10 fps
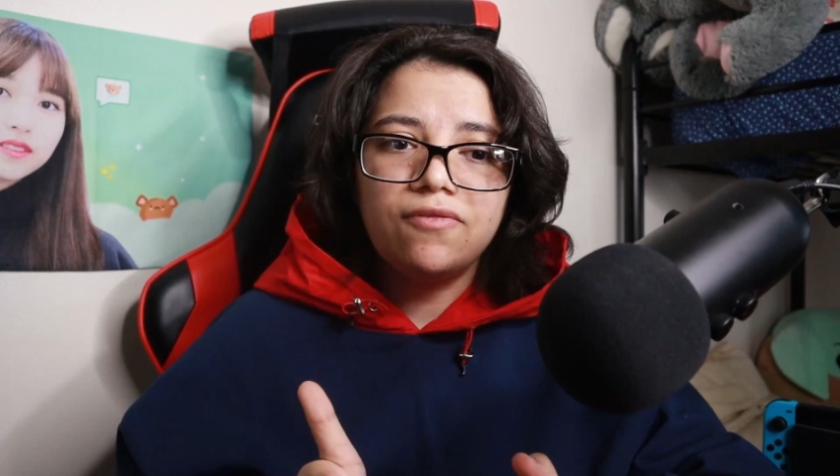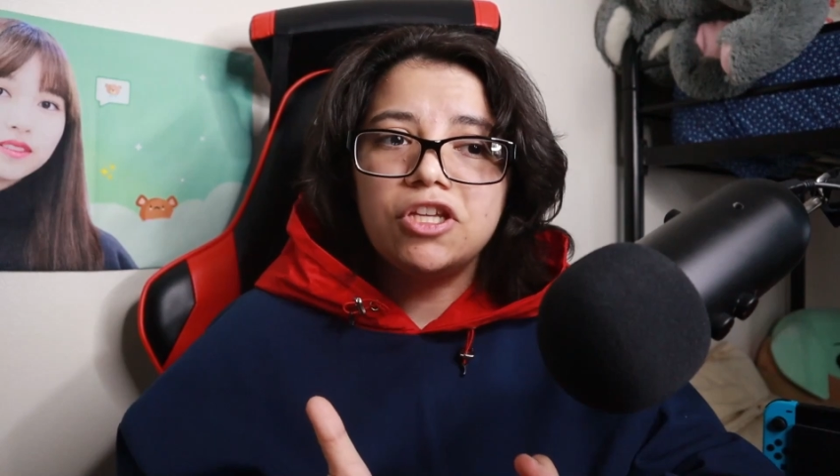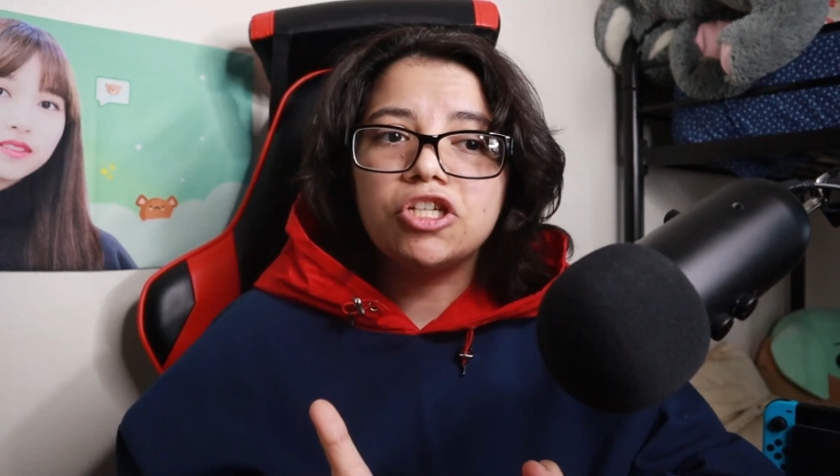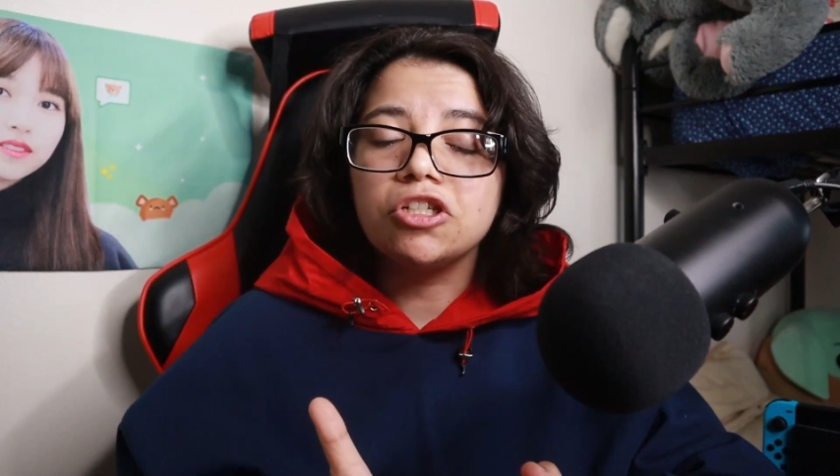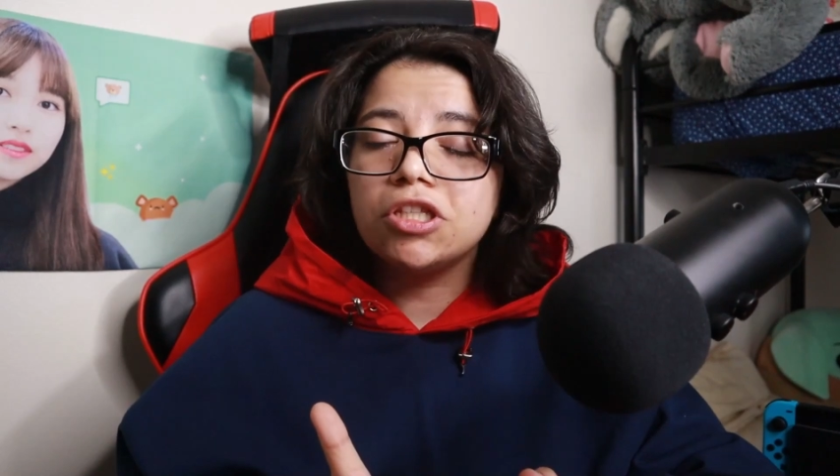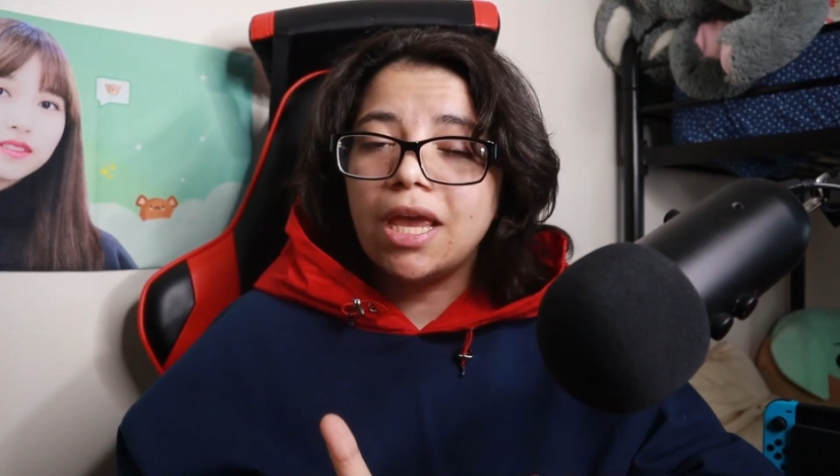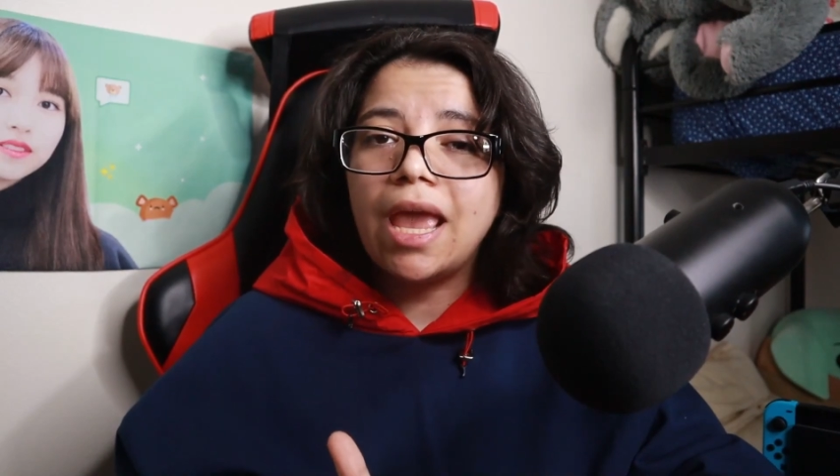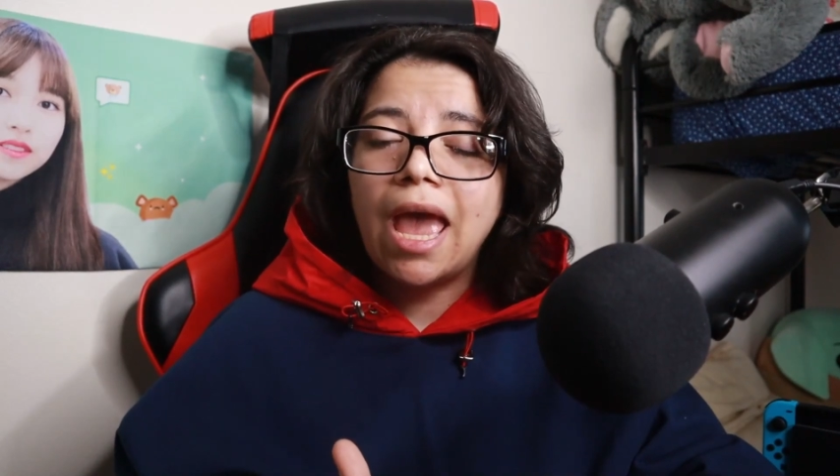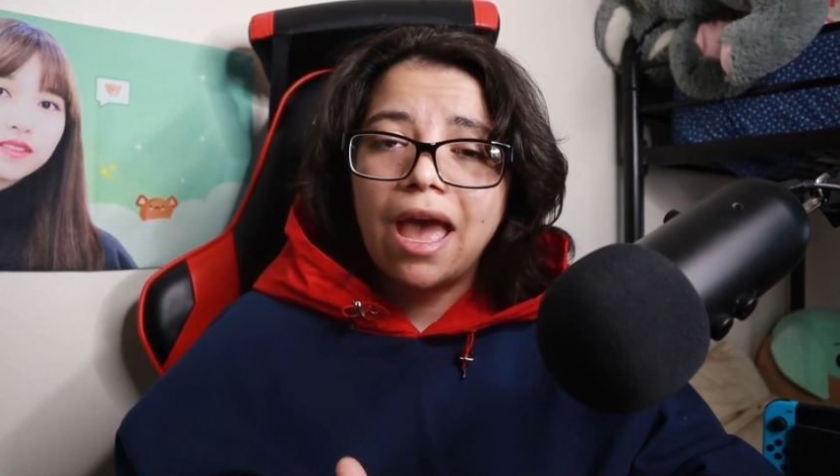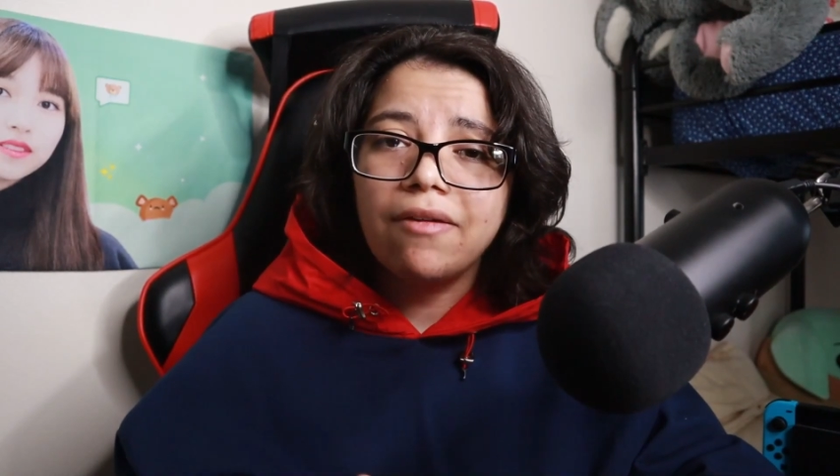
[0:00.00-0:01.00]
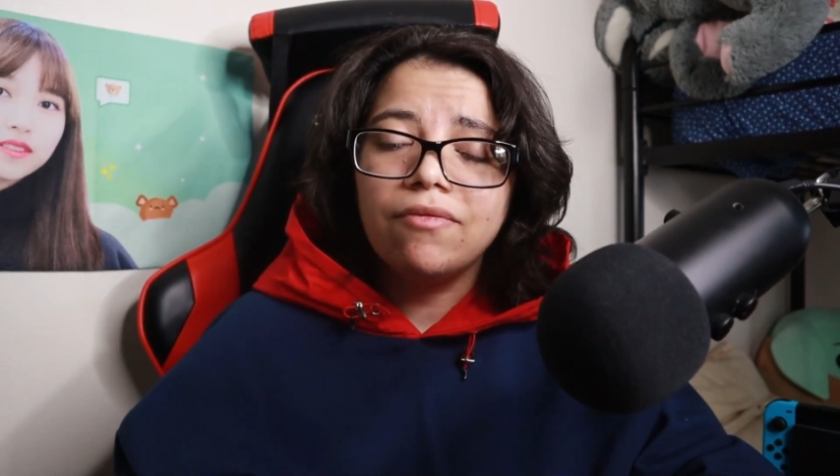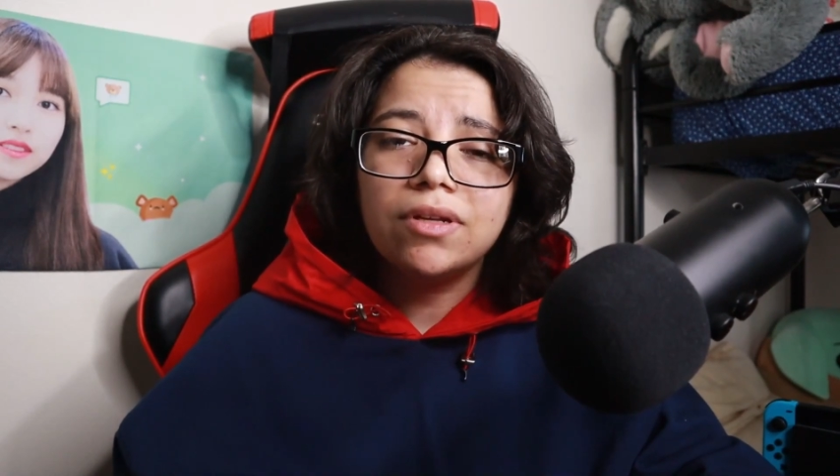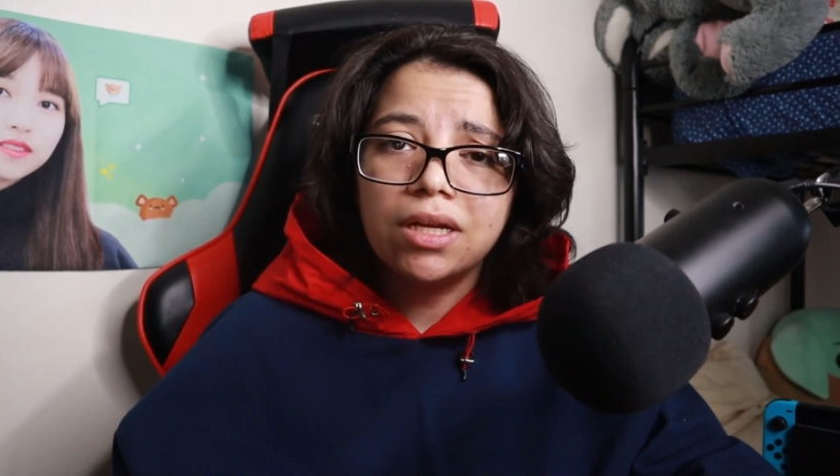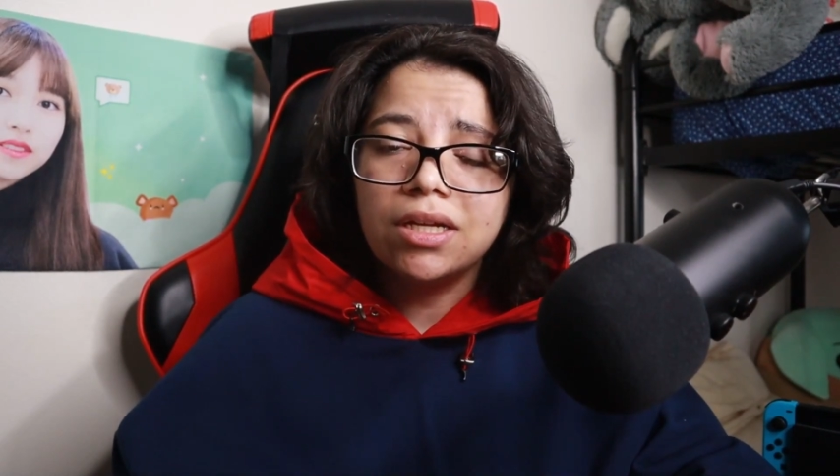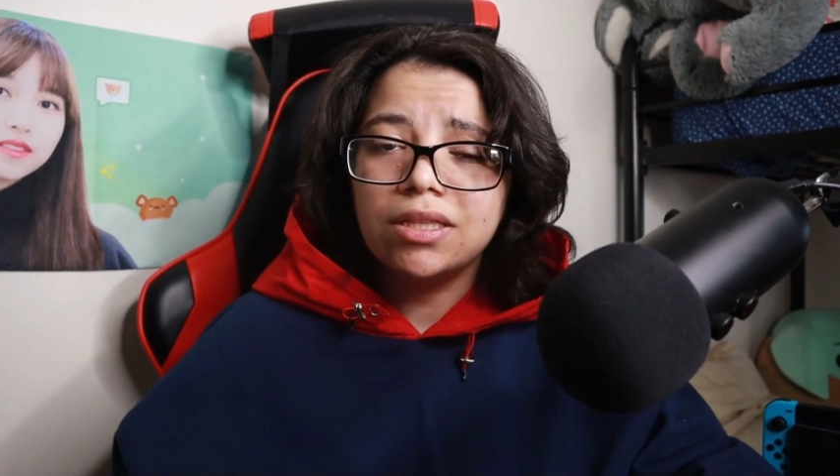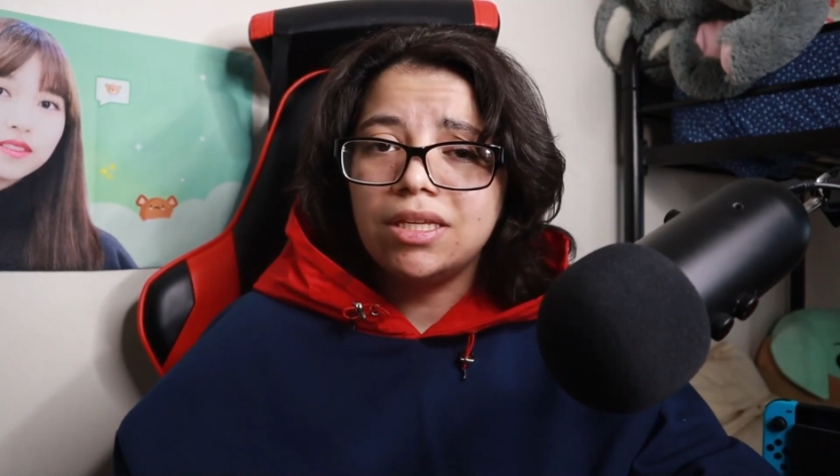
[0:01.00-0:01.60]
feature they have on